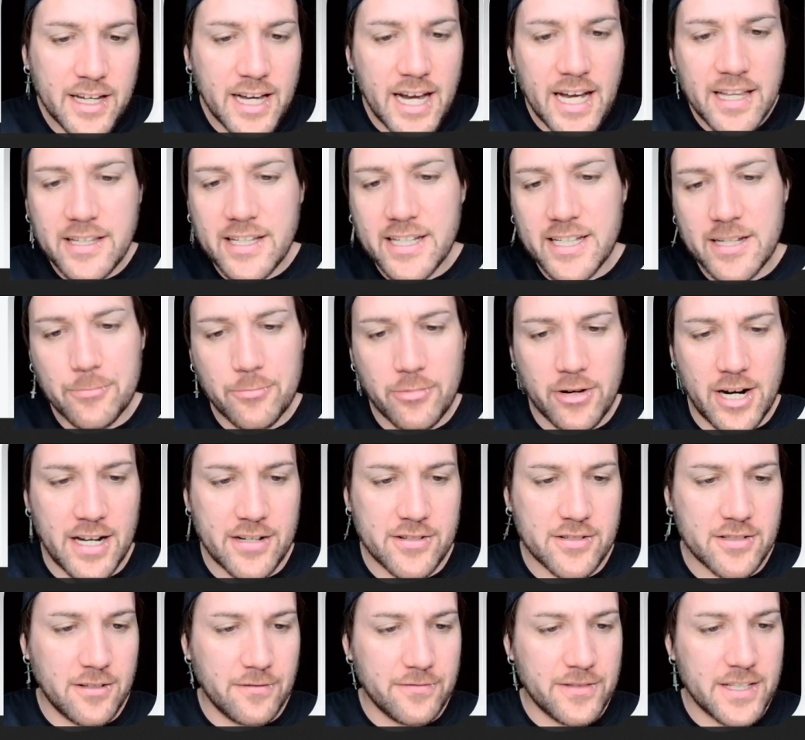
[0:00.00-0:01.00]
And then you can
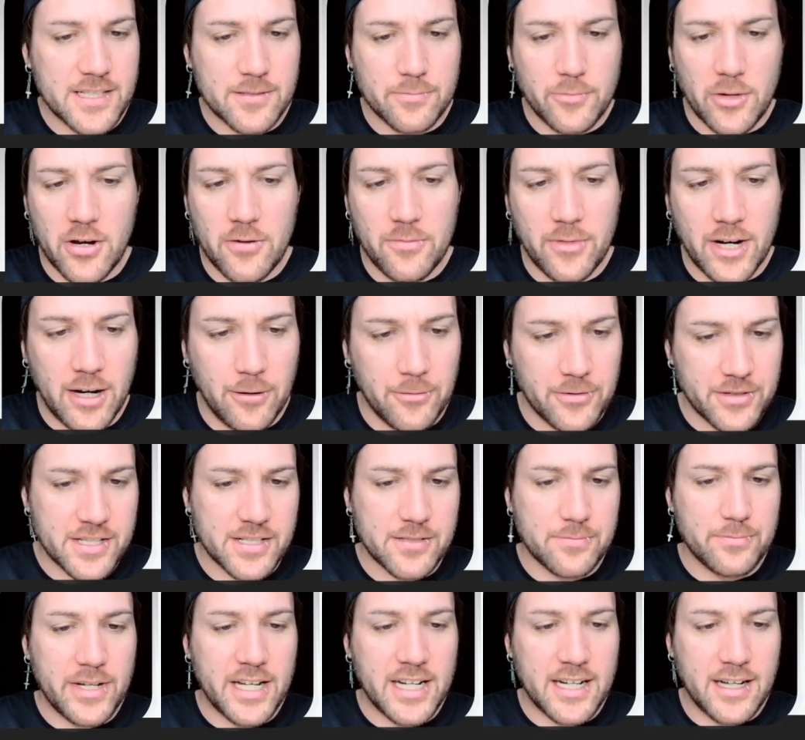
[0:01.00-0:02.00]
branch off. There's mobile, which
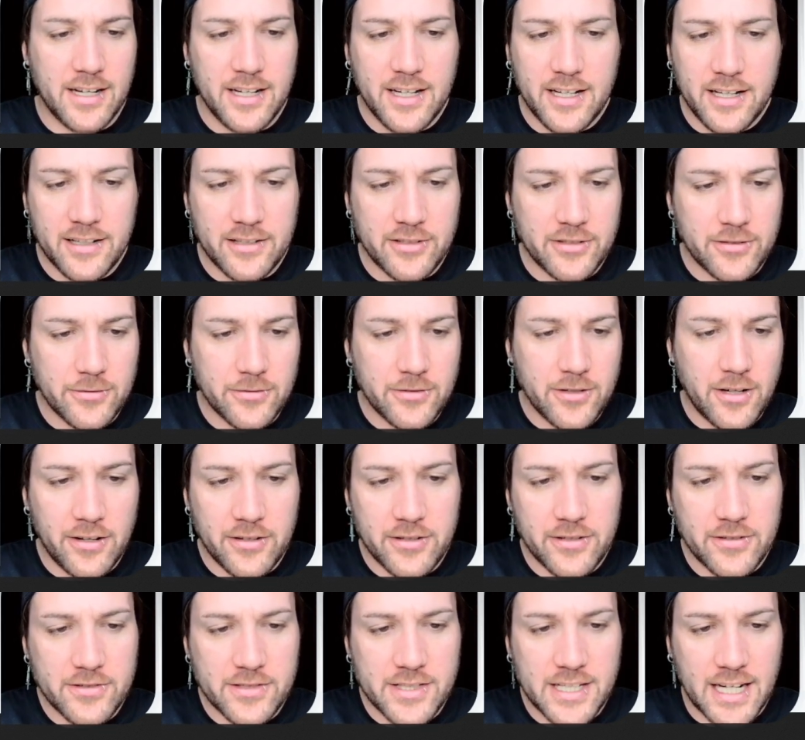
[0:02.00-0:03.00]
is better. Do not
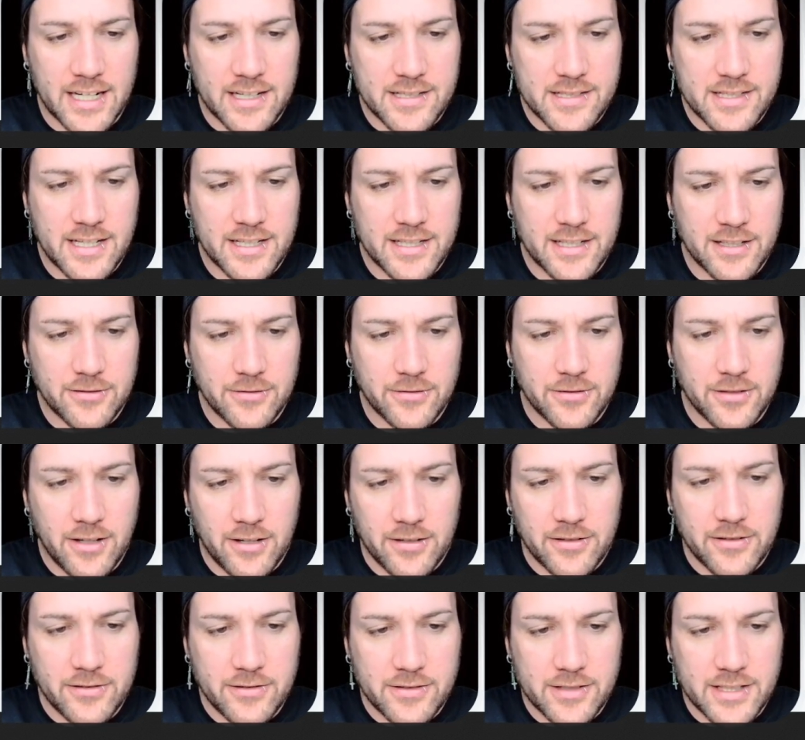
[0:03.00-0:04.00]
use data center, do
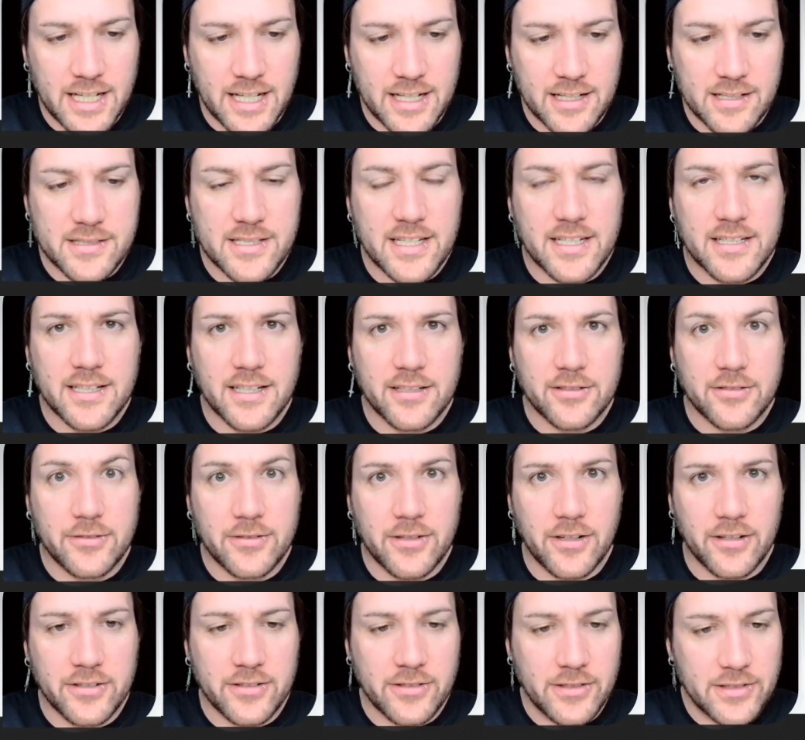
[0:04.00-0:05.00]
not use data center, do
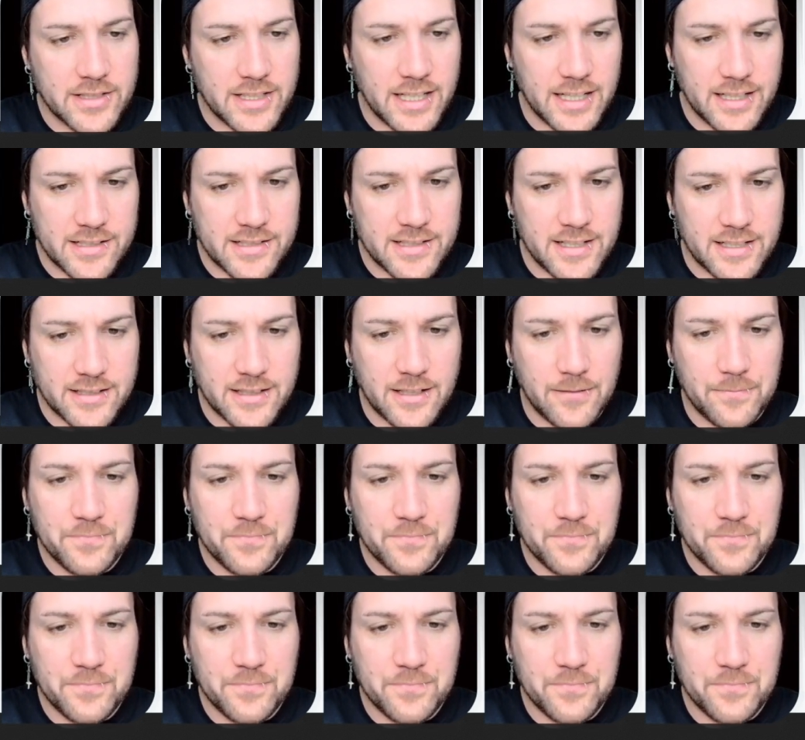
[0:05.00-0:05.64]
not use data center.